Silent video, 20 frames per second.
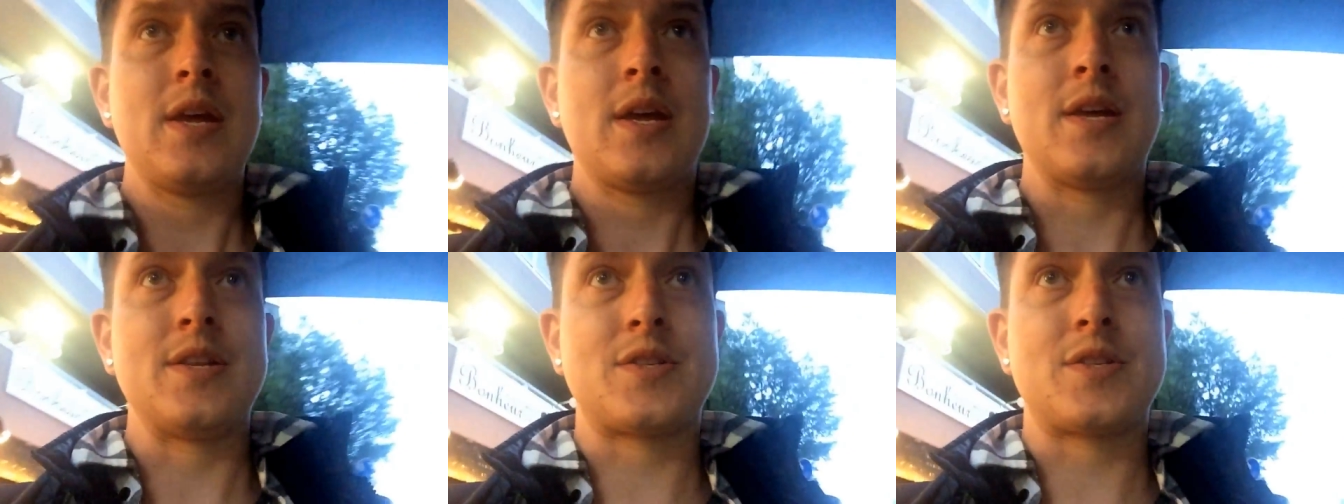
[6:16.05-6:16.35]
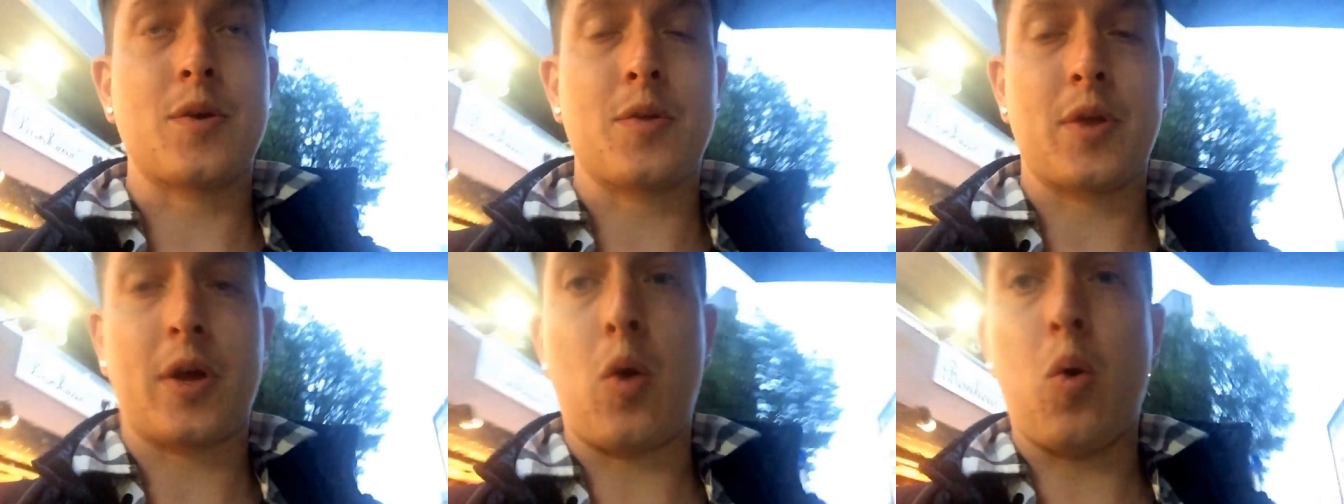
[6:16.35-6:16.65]
and
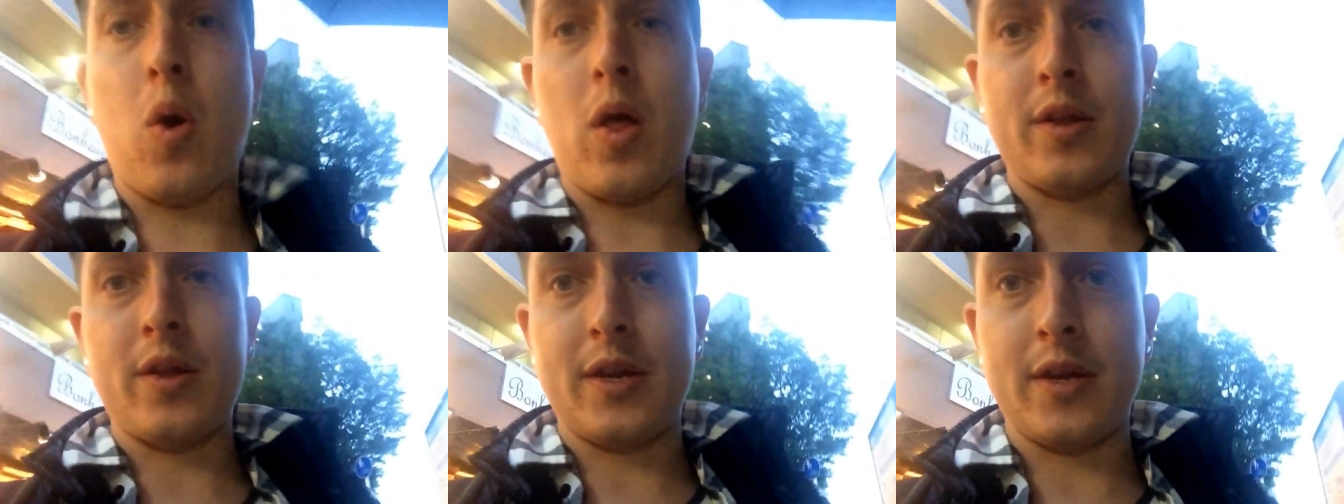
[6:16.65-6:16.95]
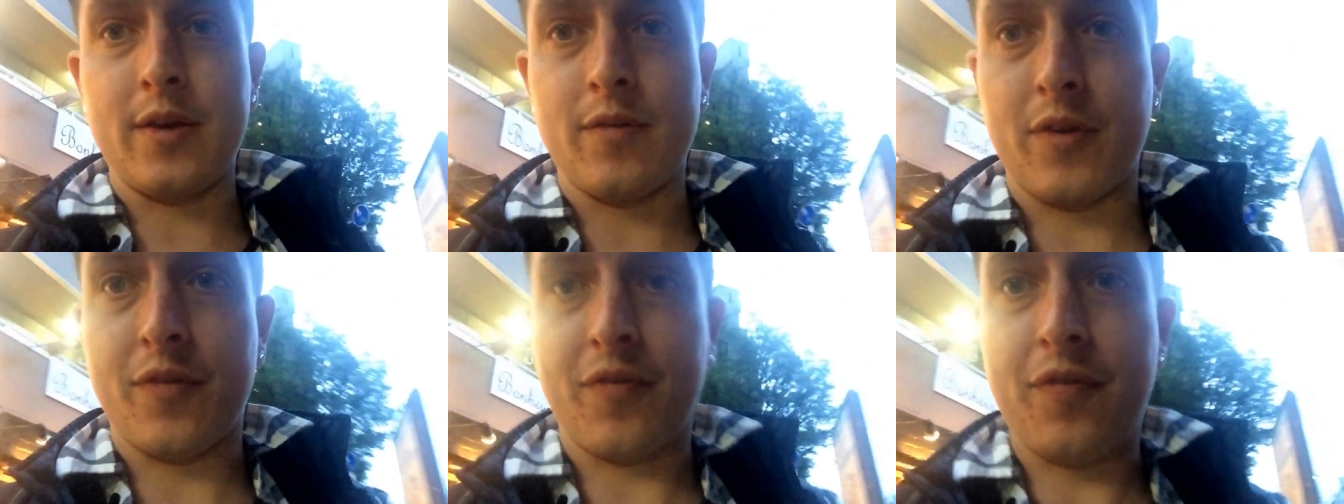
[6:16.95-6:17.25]
so the quality
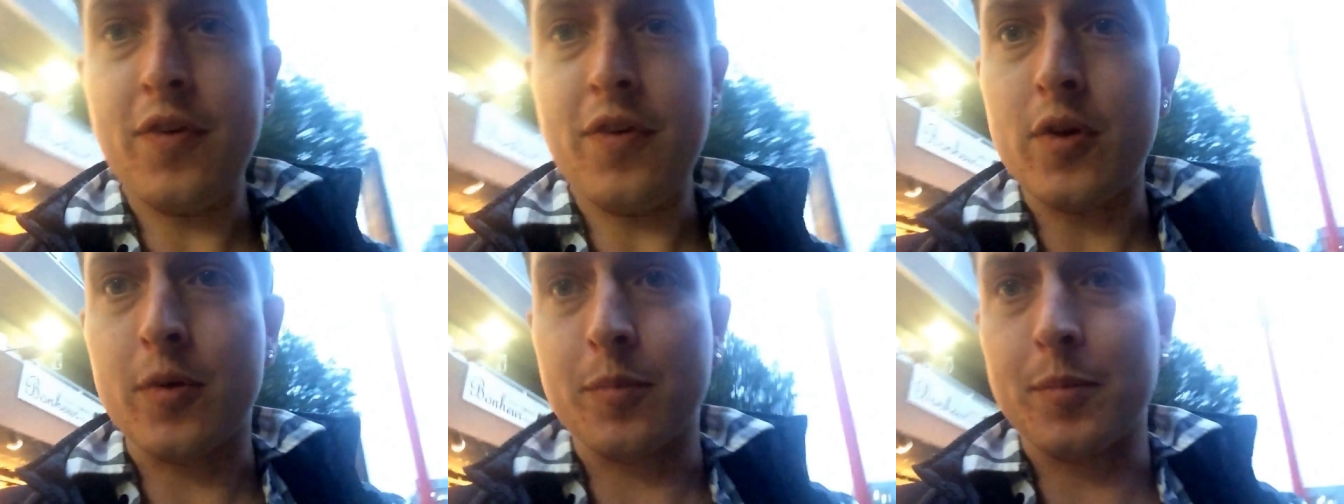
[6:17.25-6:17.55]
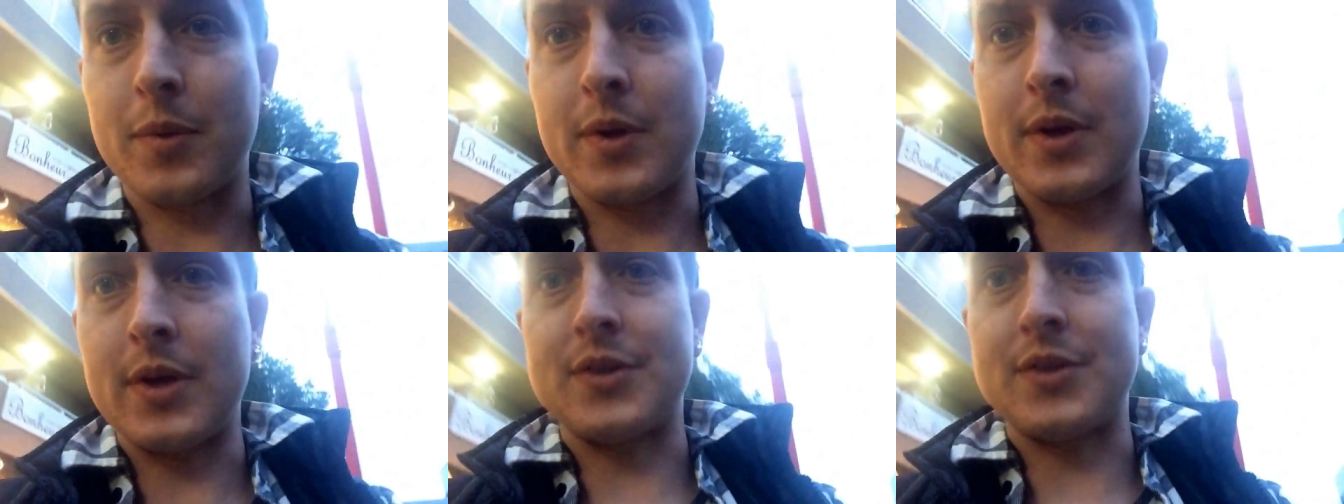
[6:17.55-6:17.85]
of the film
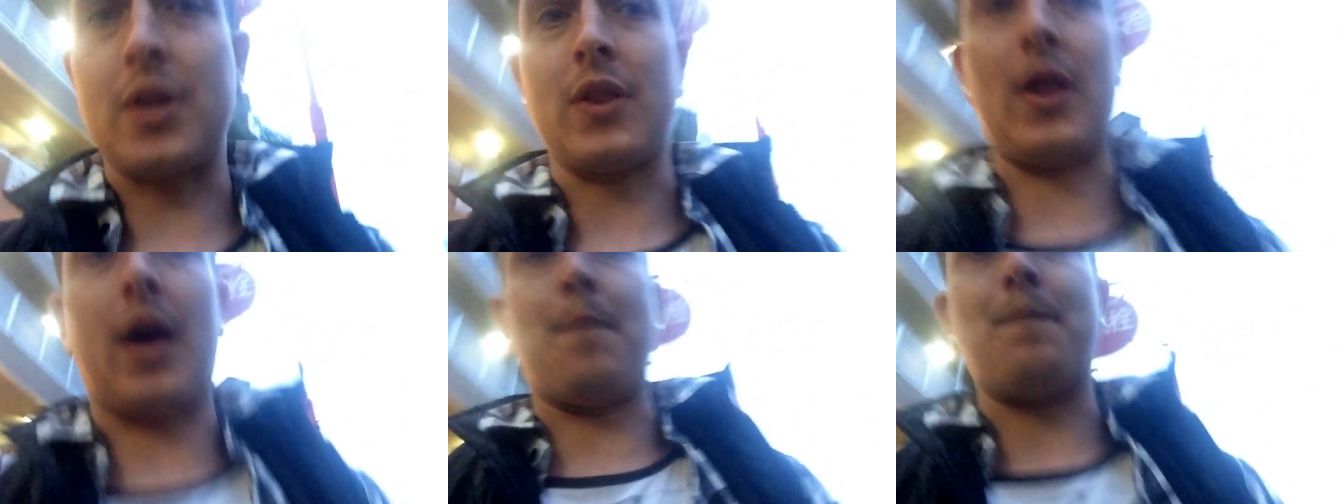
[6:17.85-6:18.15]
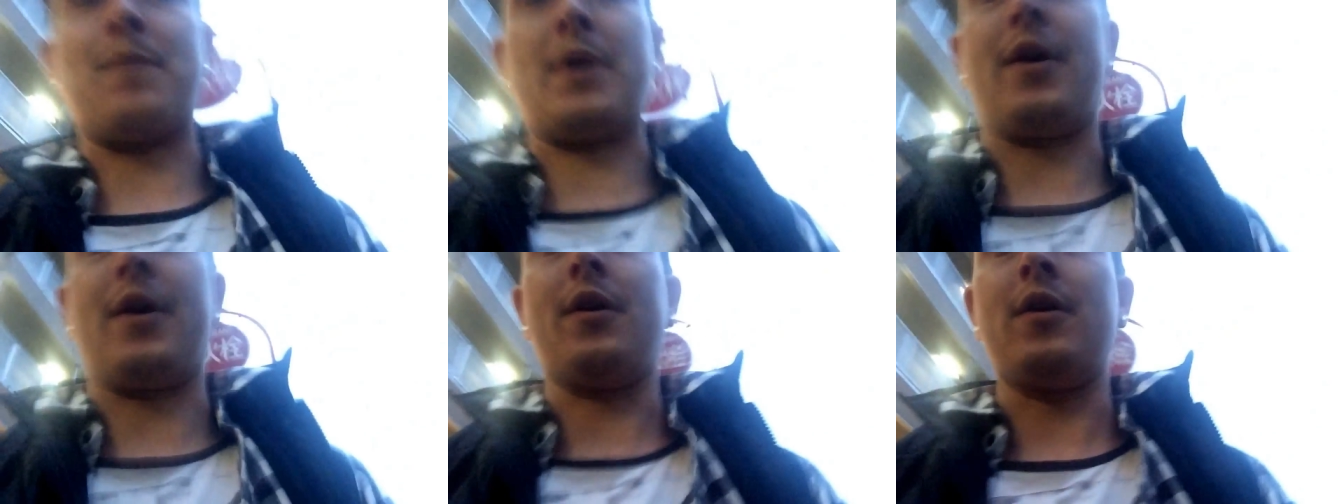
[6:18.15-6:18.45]
is a lot
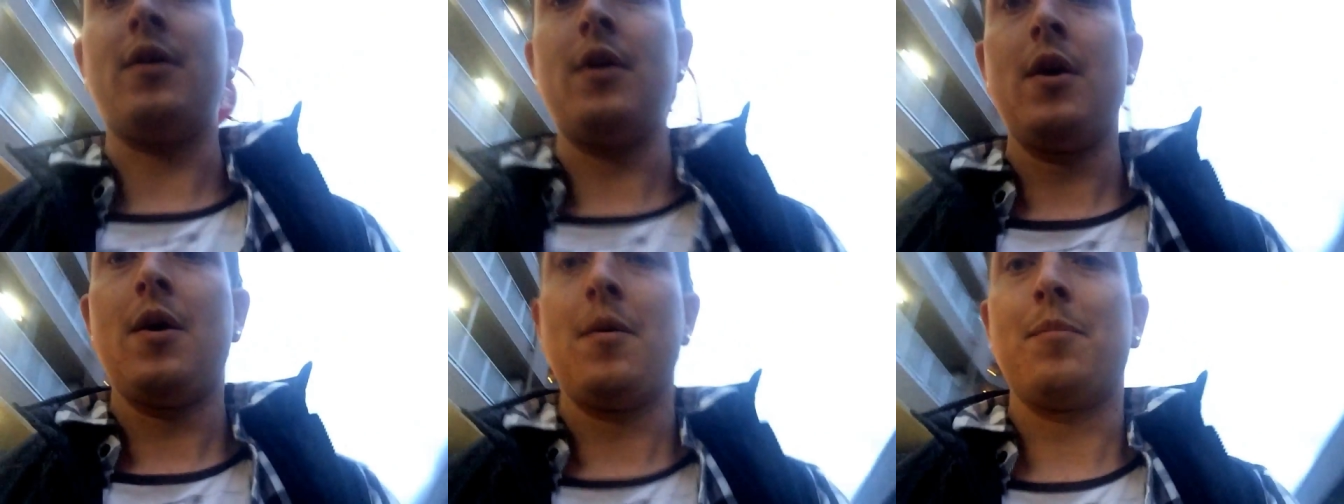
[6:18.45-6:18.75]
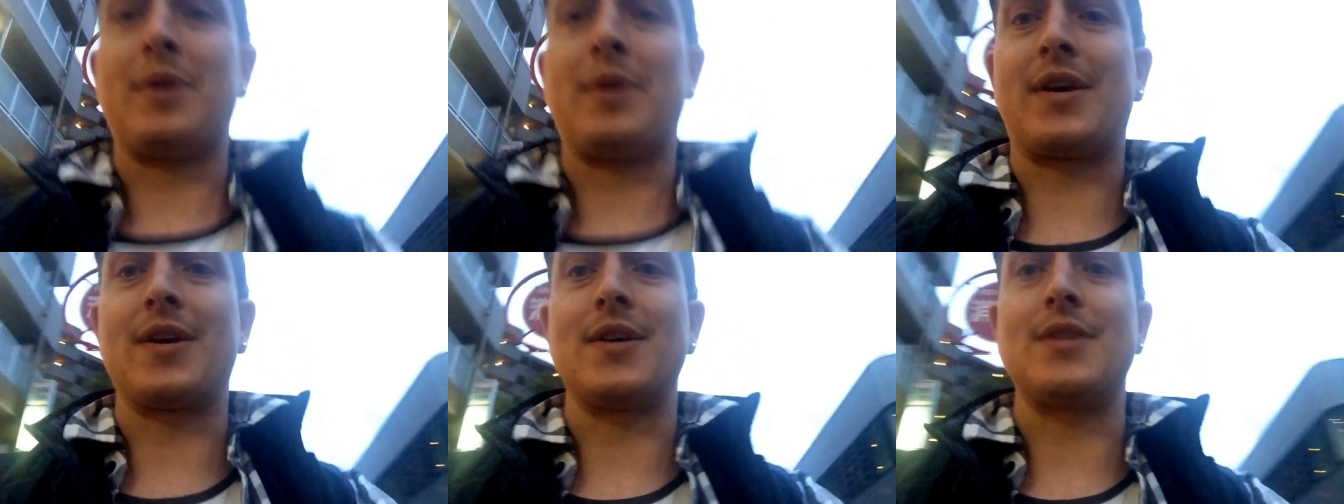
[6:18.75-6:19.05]
better
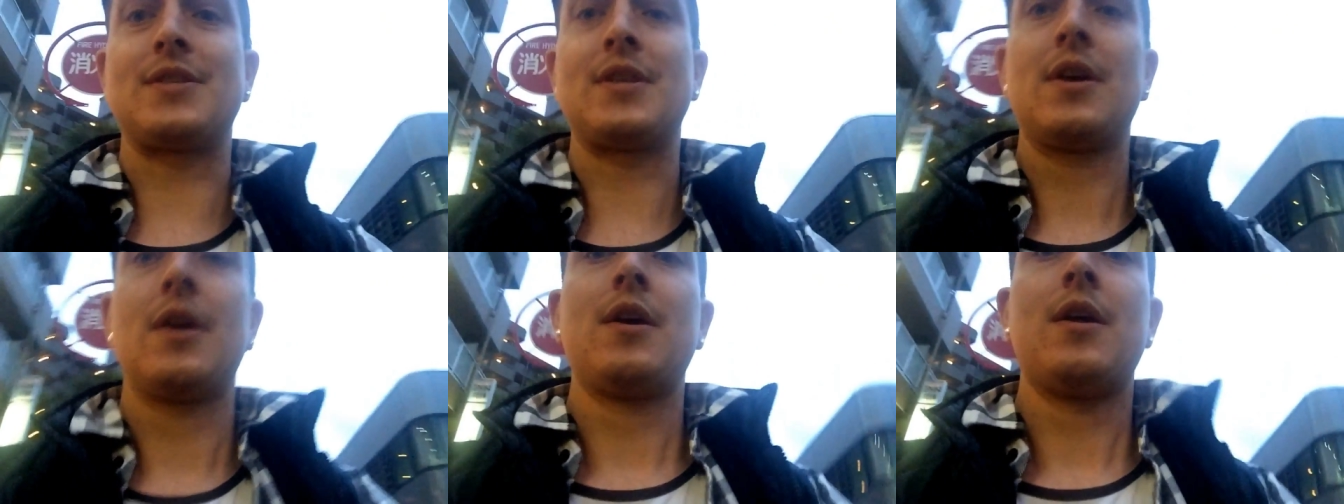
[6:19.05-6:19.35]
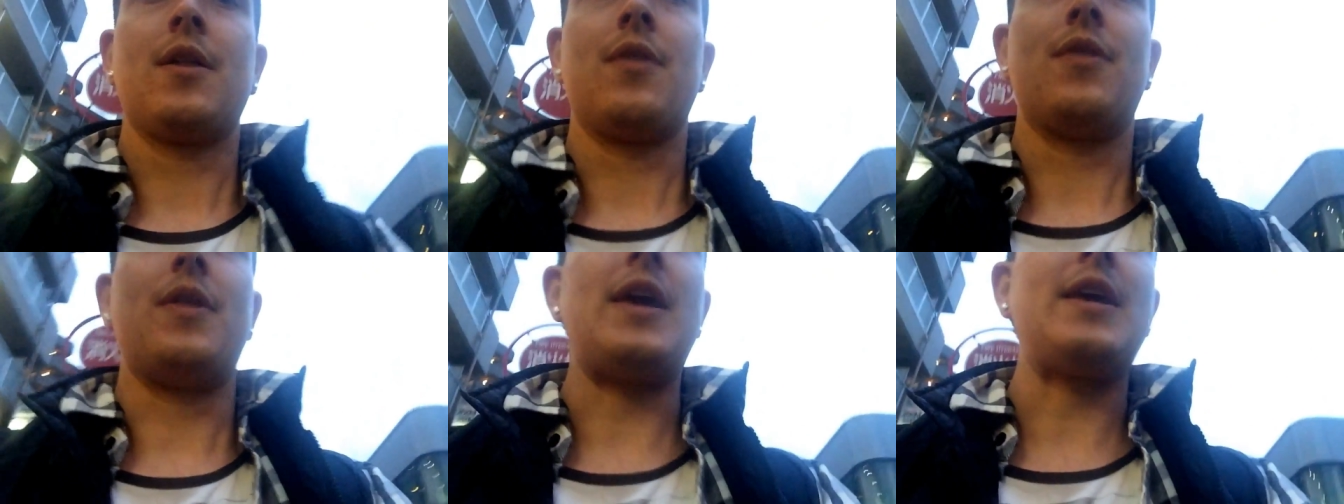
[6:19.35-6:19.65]
because
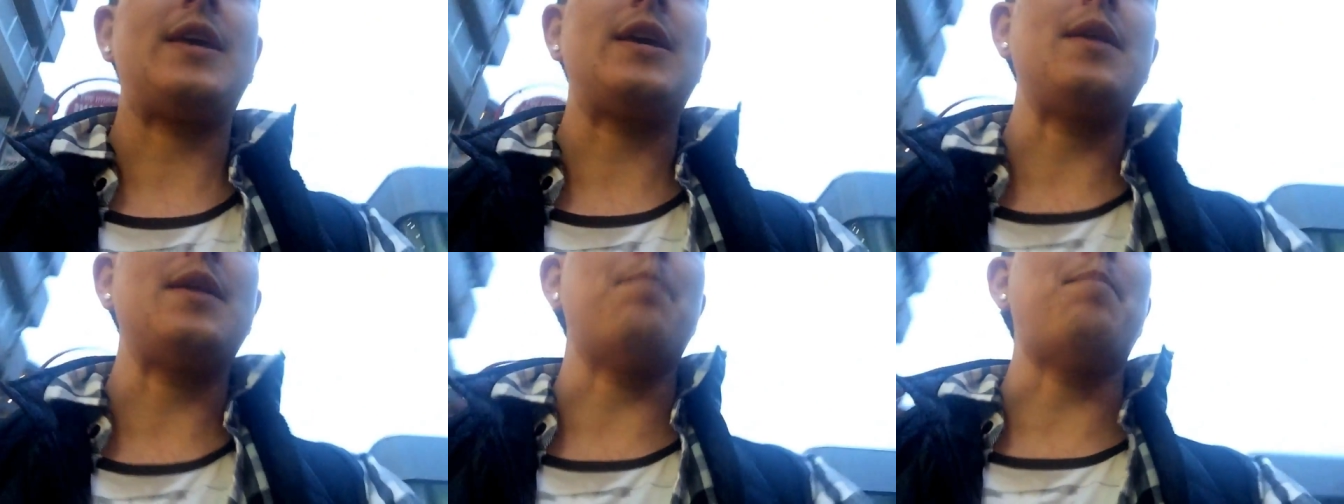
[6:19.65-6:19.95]
they can